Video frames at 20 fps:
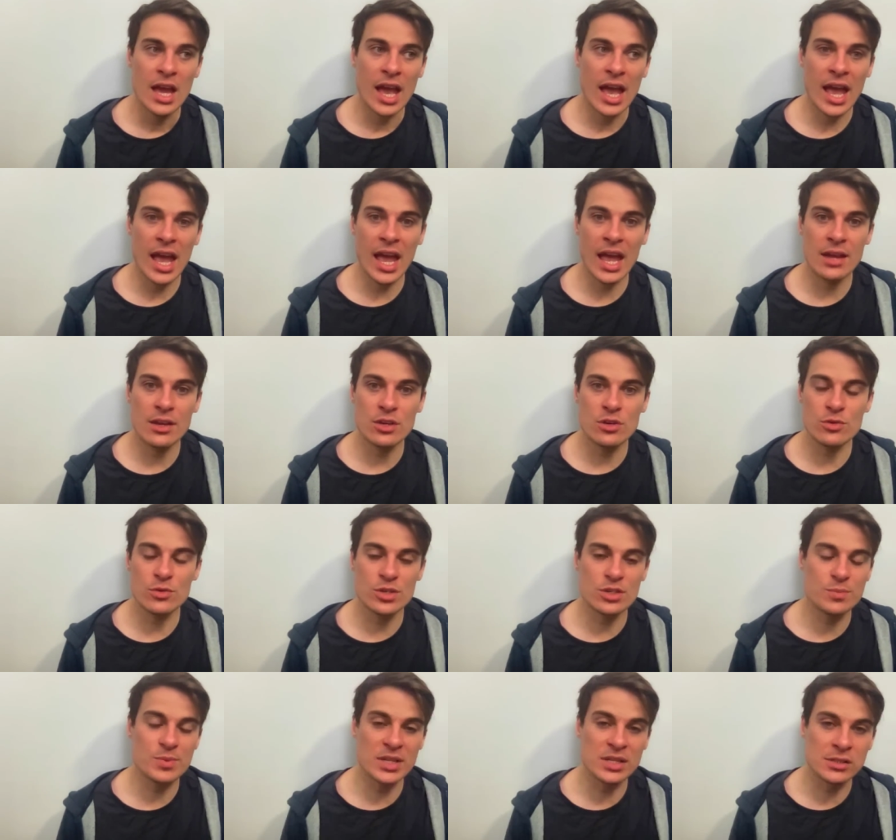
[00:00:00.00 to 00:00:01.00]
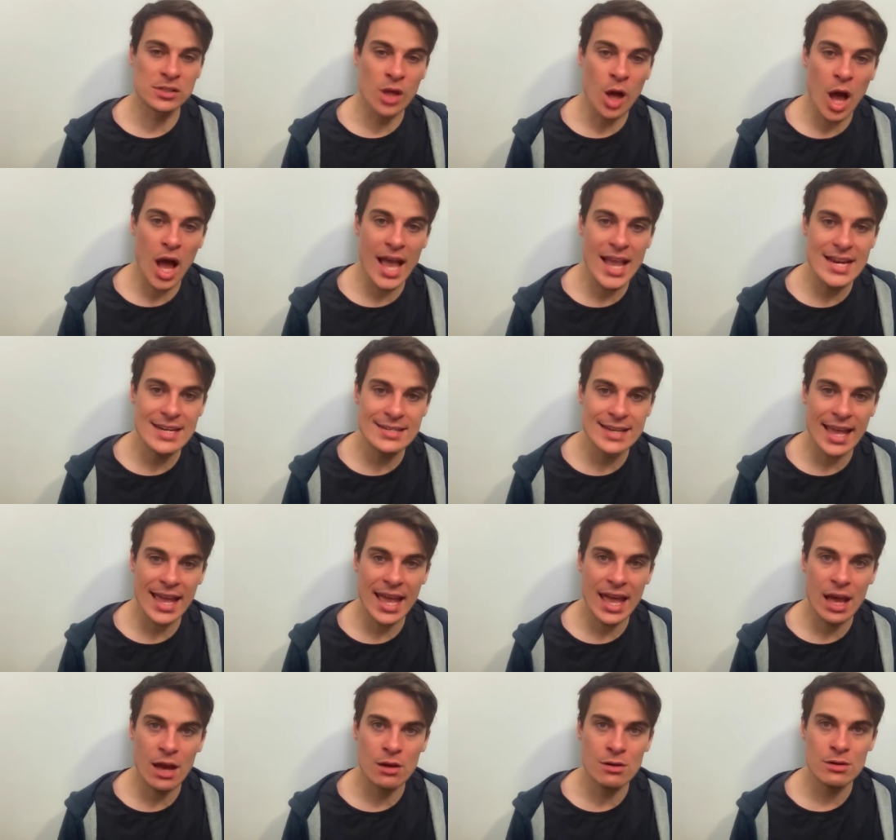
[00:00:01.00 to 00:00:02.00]
and you'd just be lying
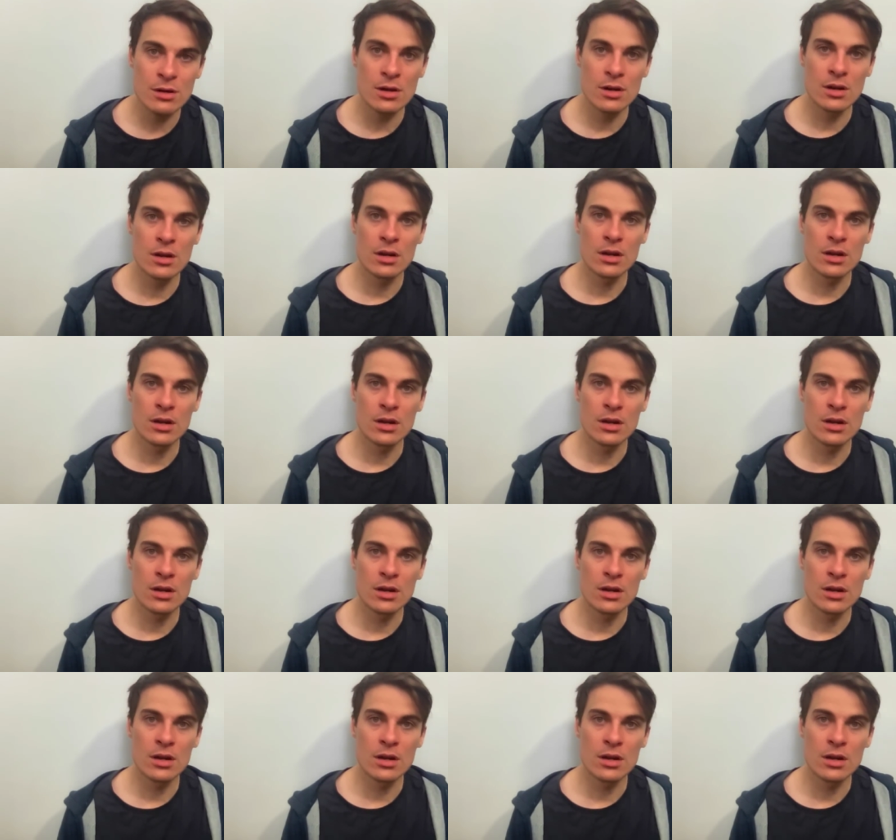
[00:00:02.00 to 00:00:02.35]
down